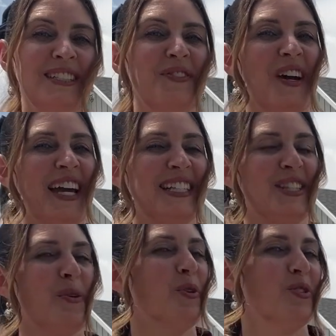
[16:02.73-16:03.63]

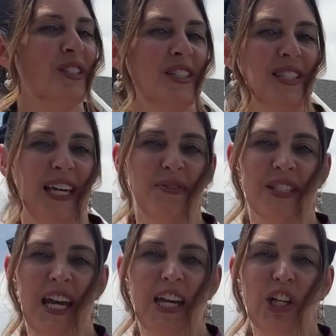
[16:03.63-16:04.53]
defines a person's
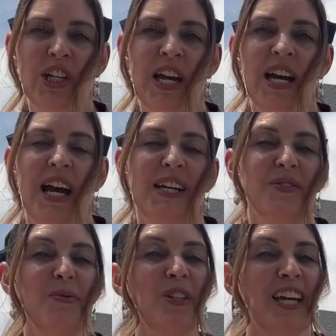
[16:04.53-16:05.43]
lifestyle. I have
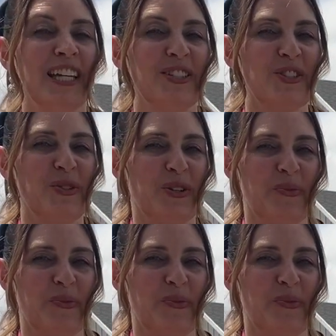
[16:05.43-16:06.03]
some clients who are